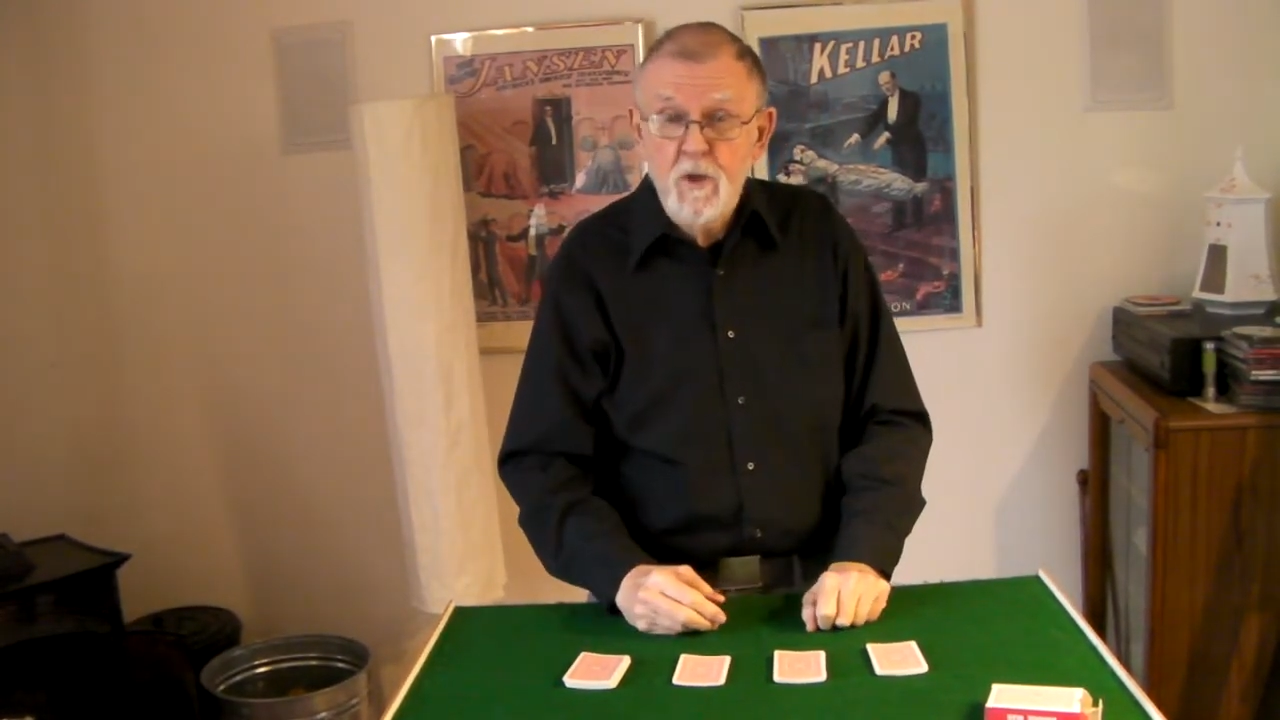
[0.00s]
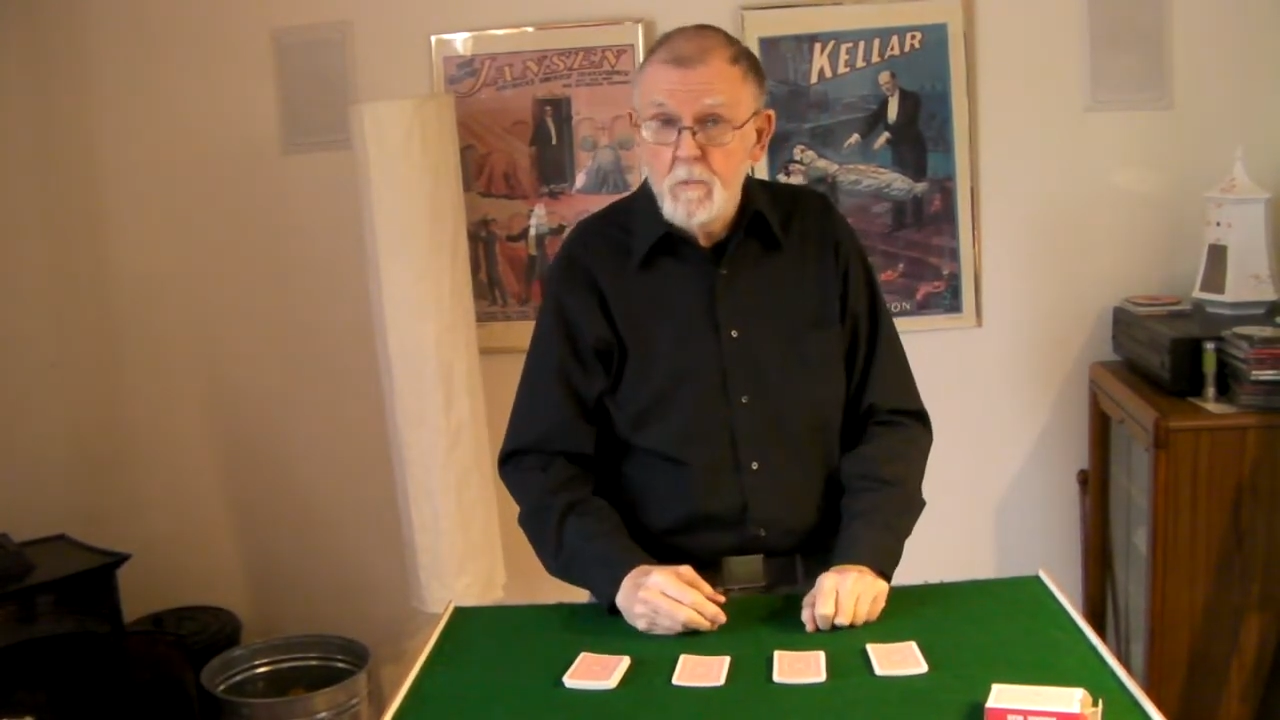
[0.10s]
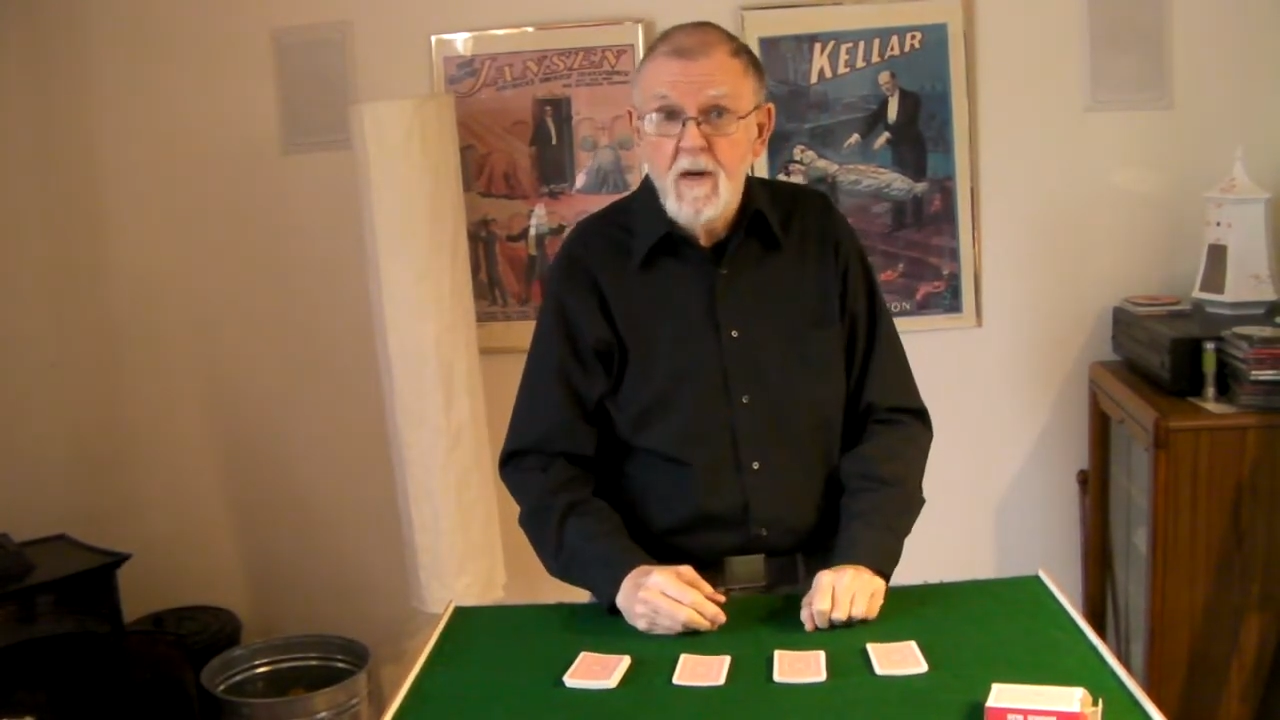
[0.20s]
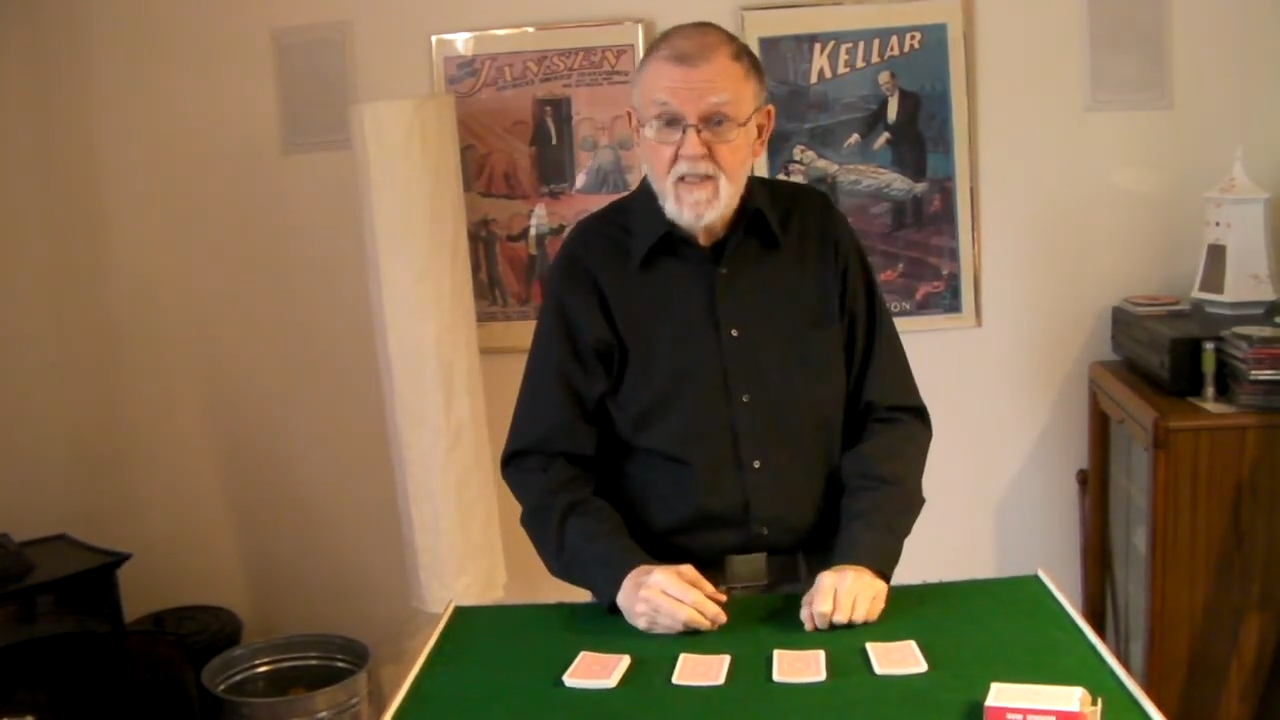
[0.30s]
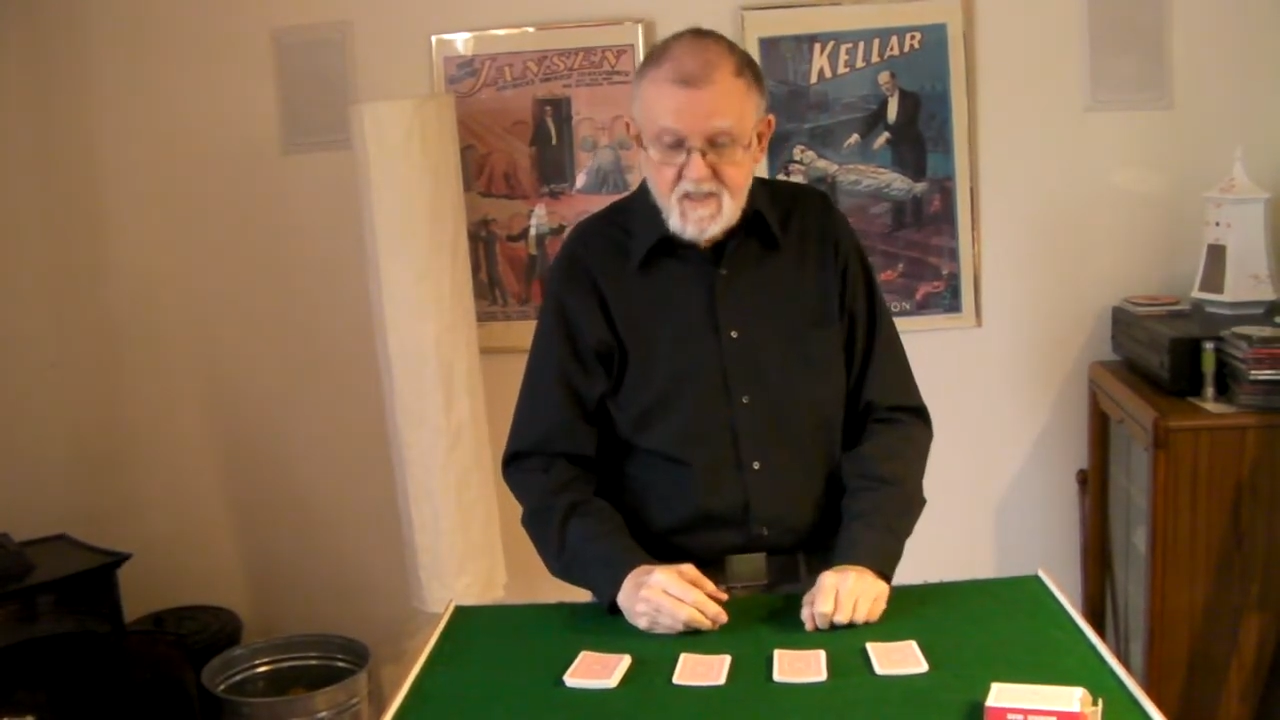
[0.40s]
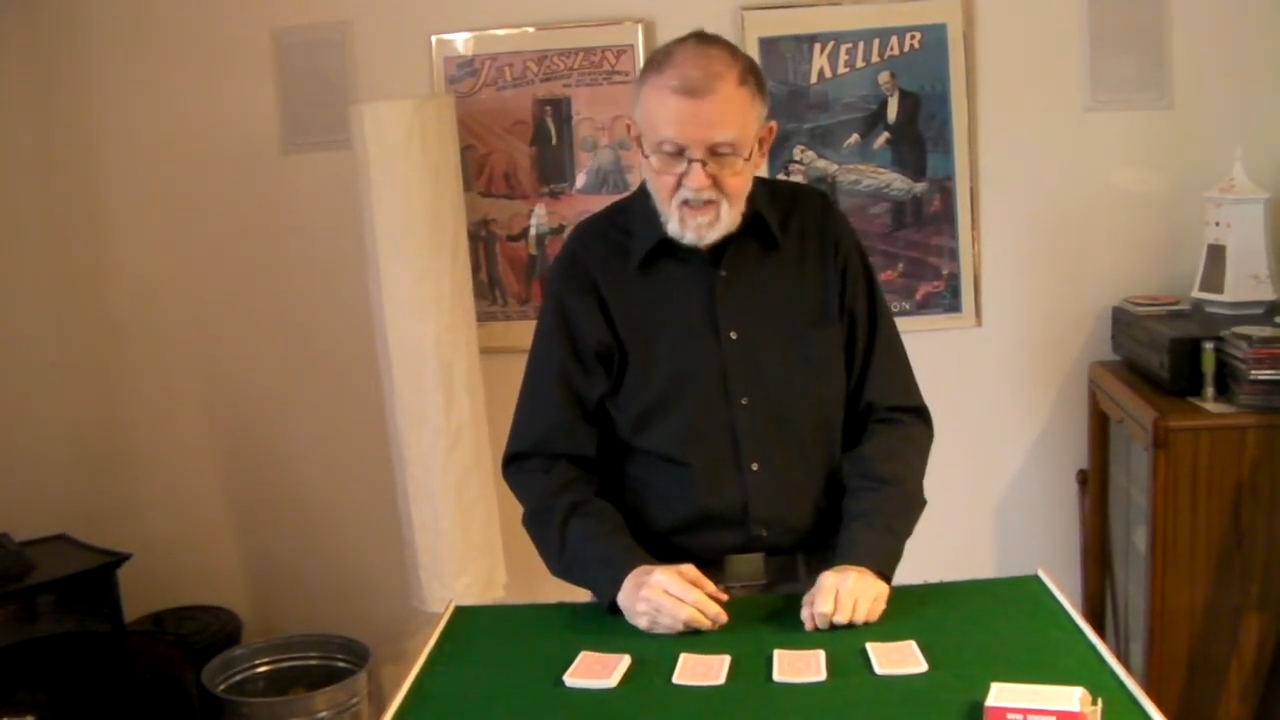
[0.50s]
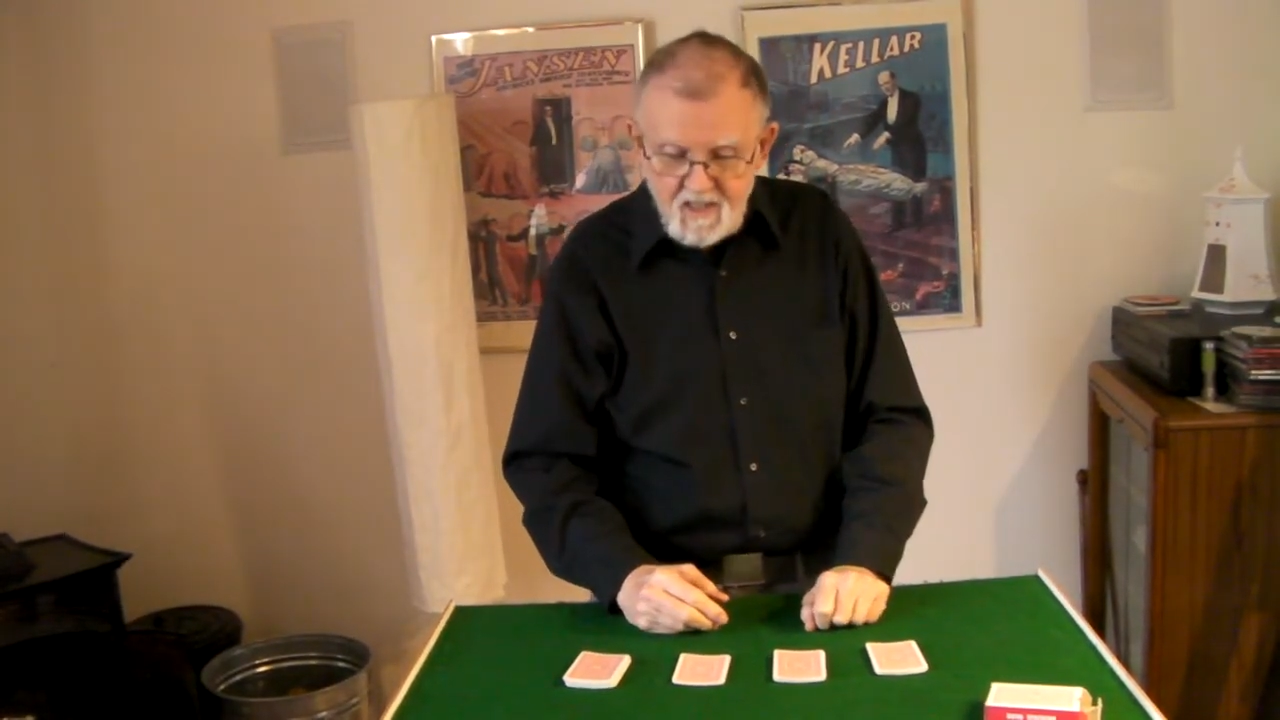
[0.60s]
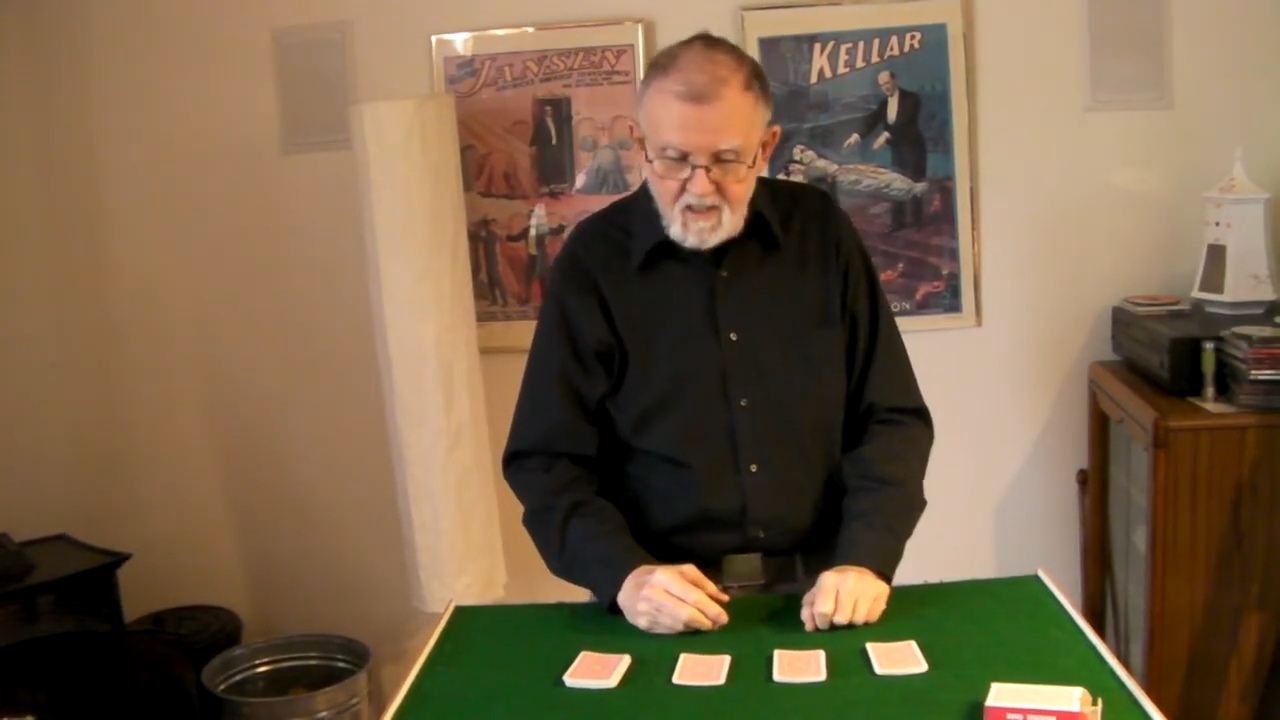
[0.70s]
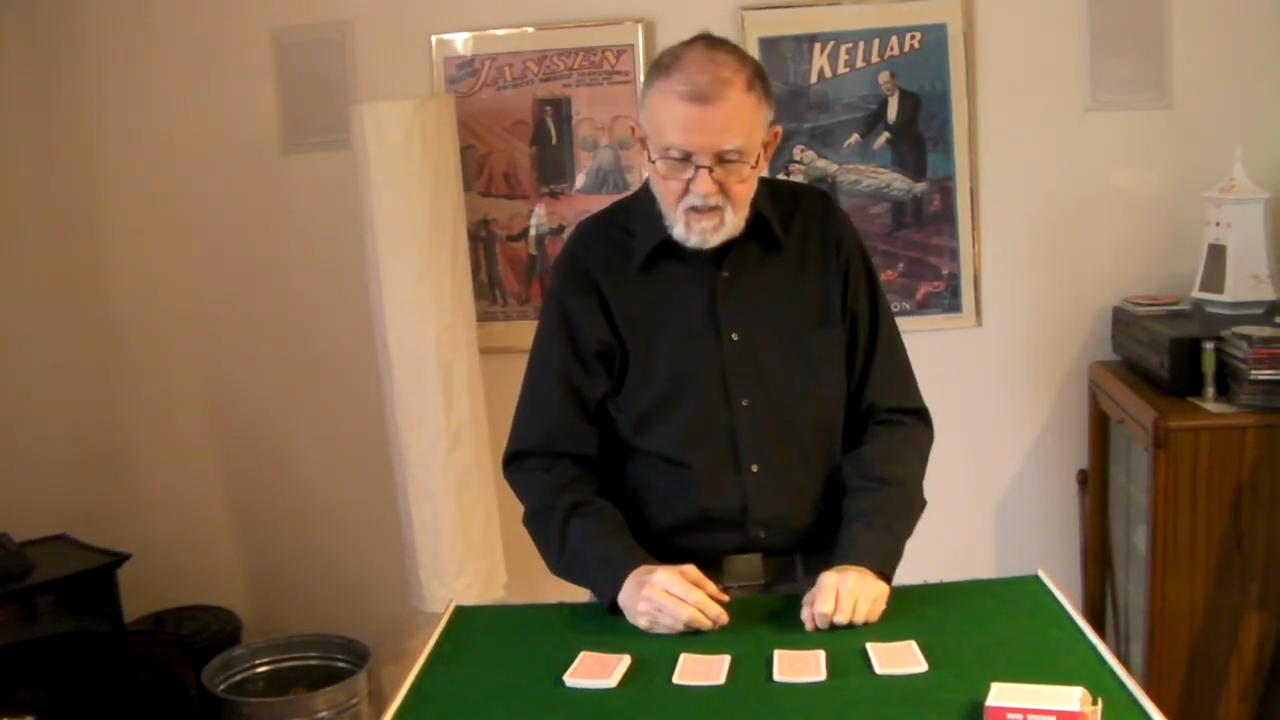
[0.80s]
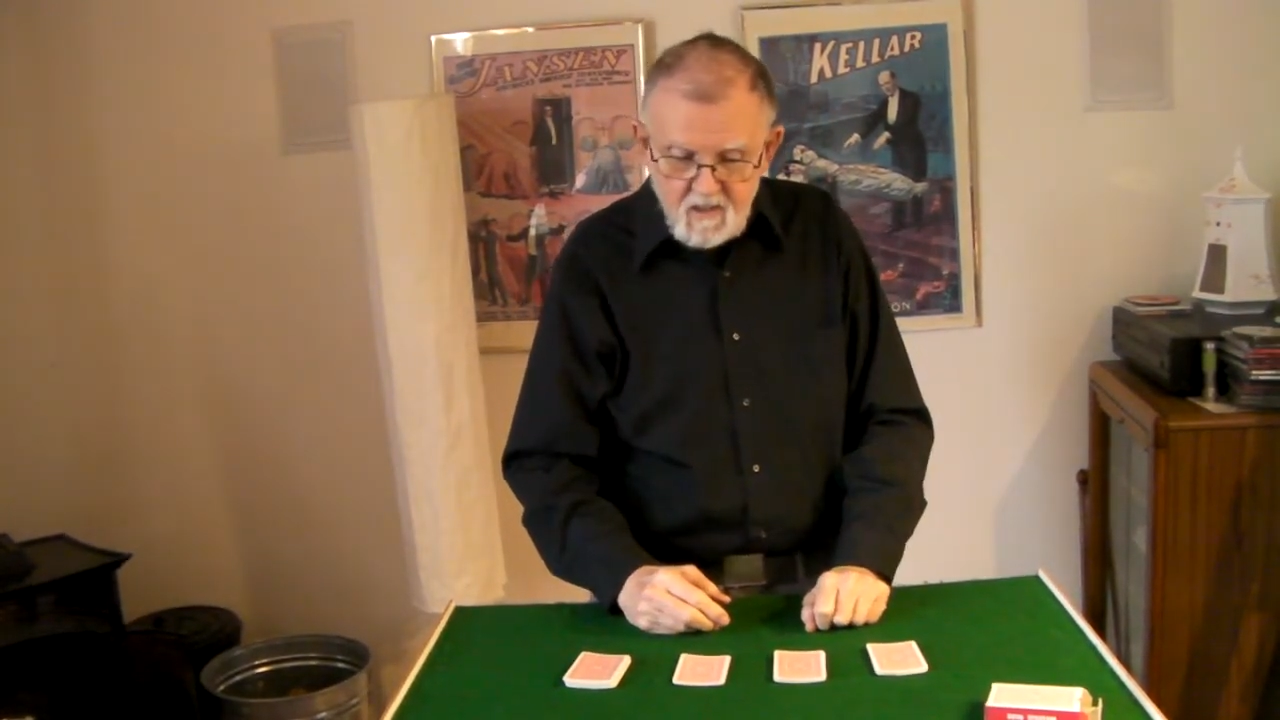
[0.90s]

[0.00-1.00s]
you might say,